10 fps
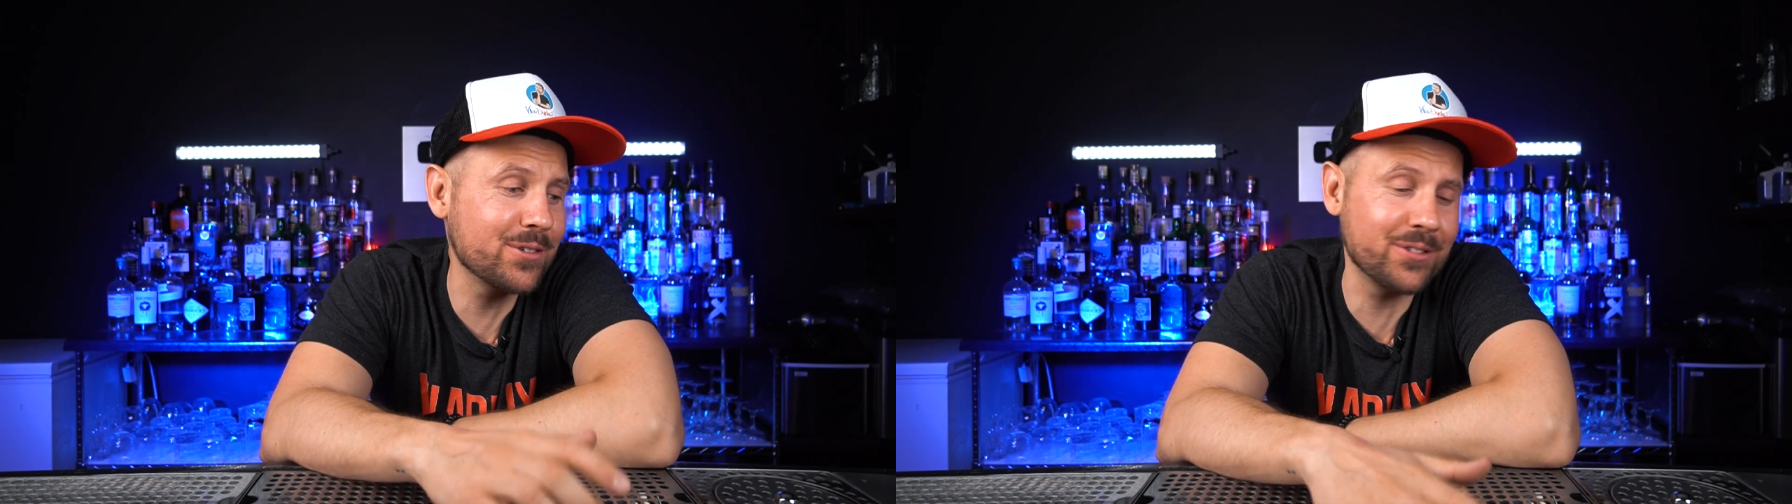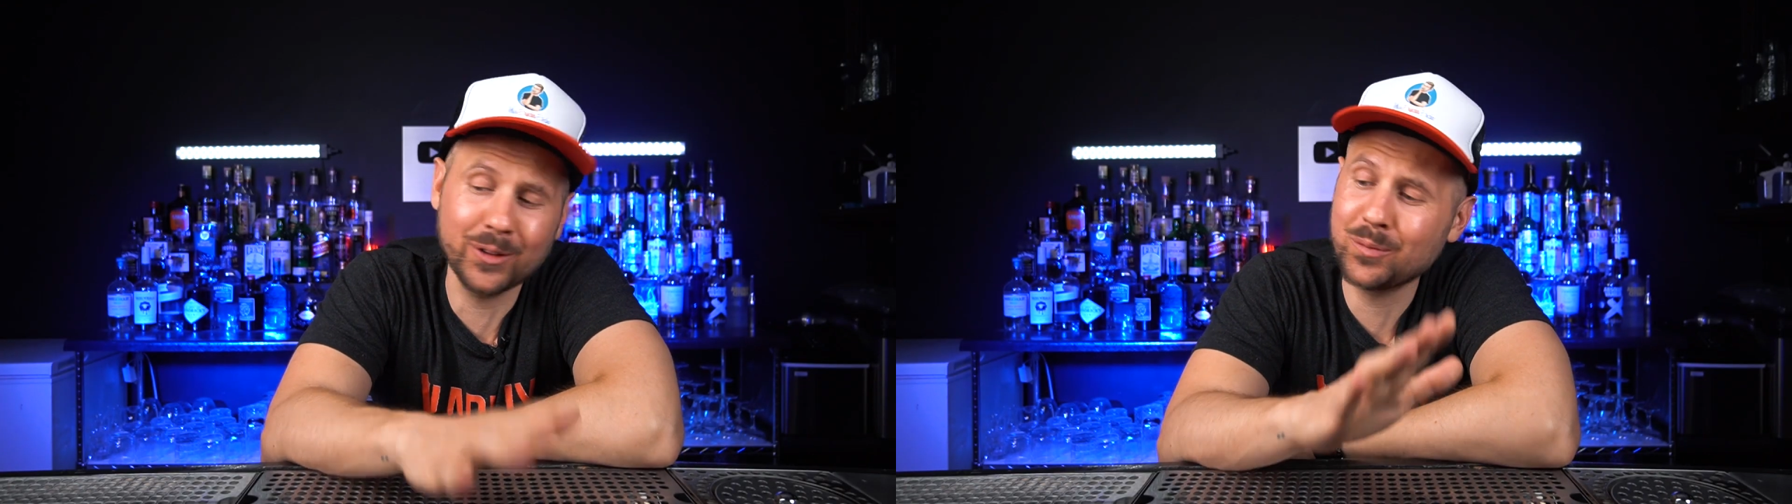
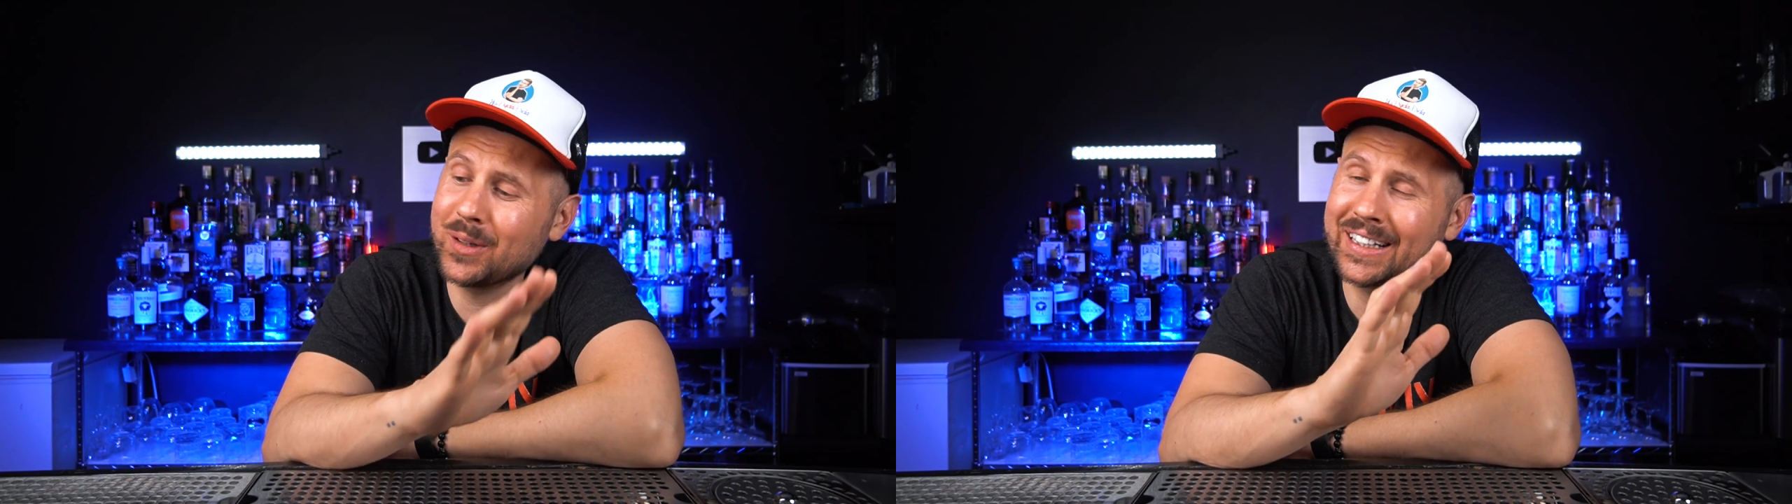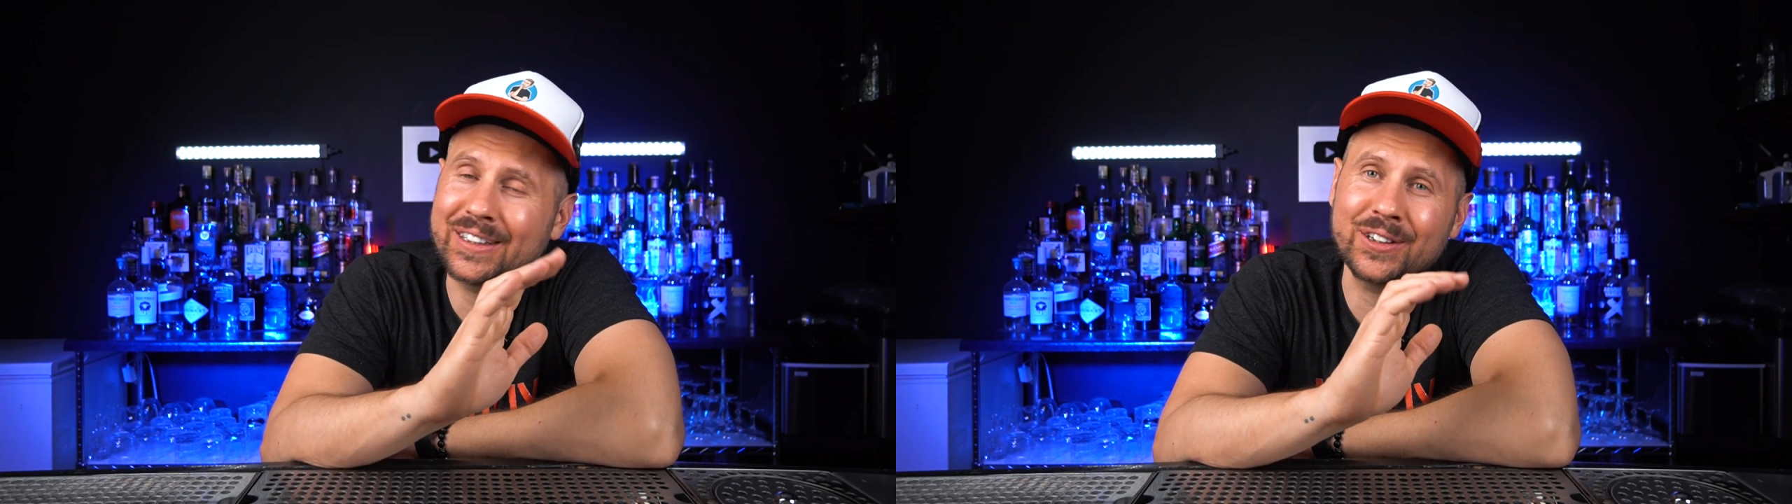
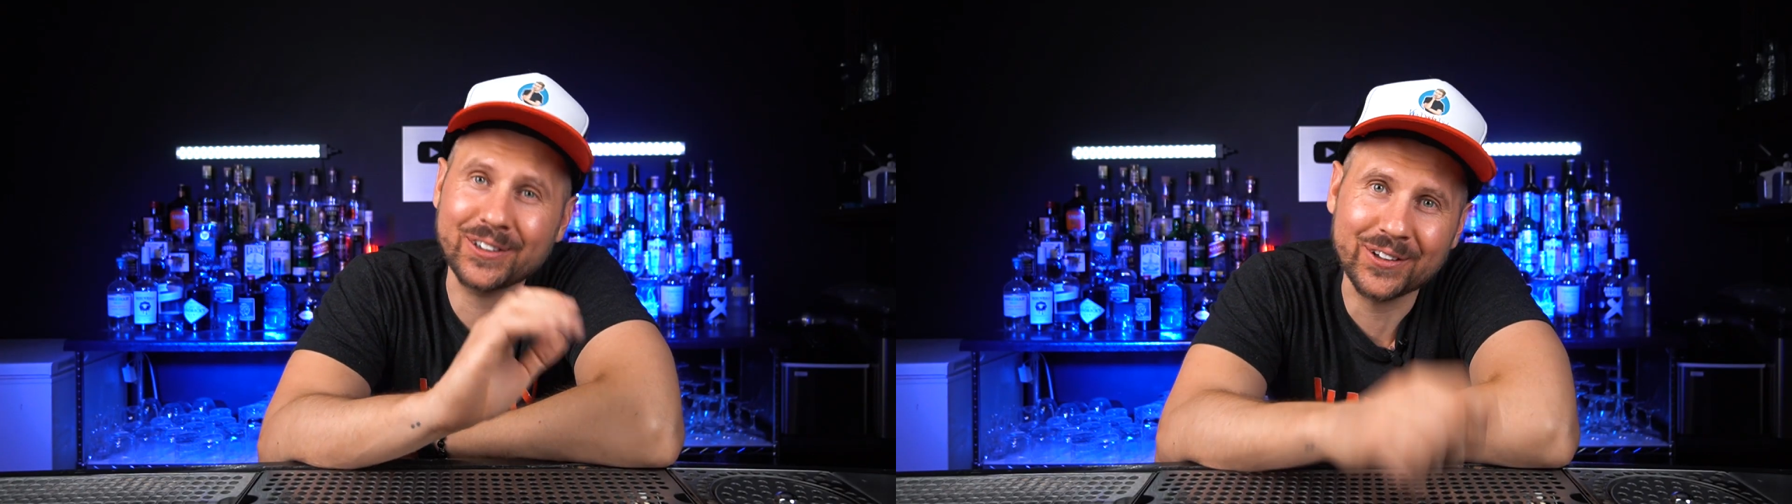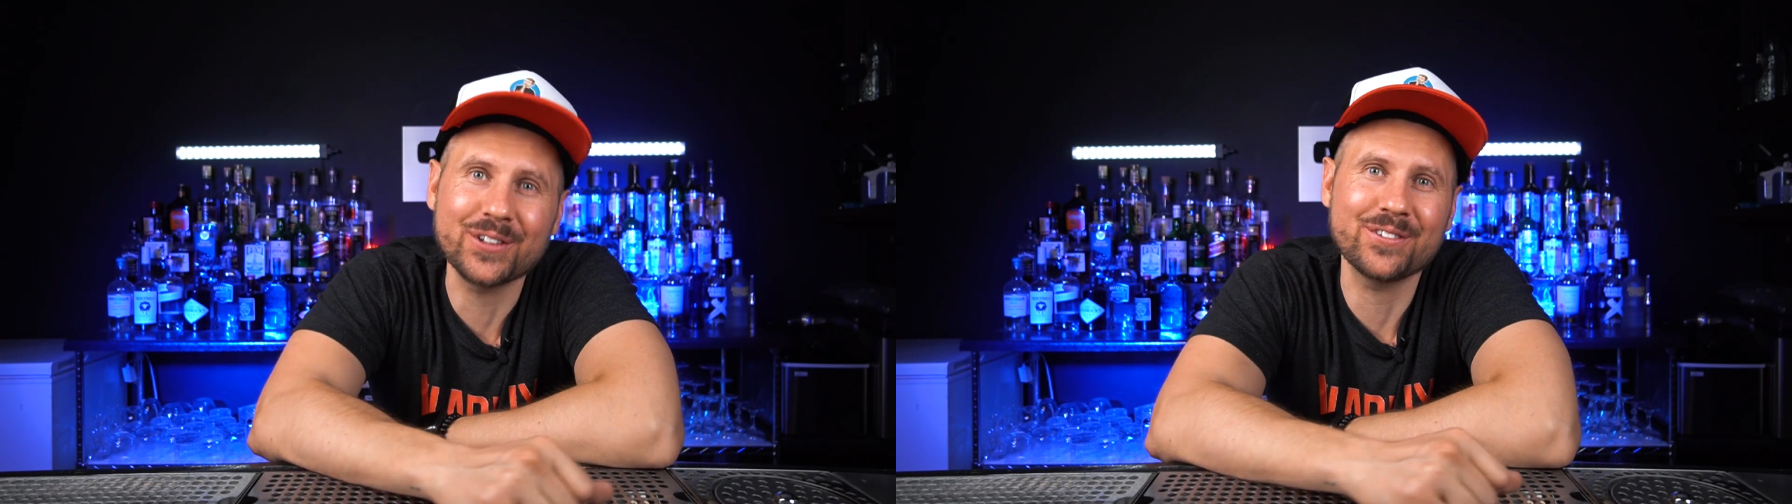film a
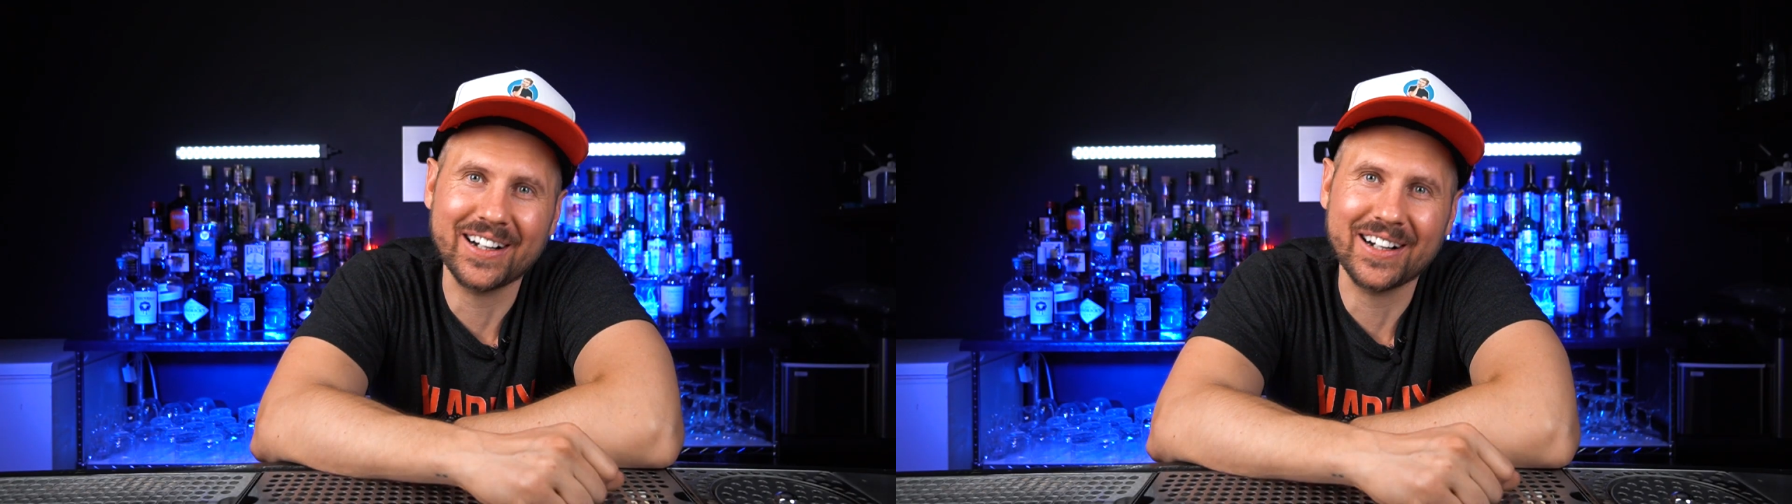lot of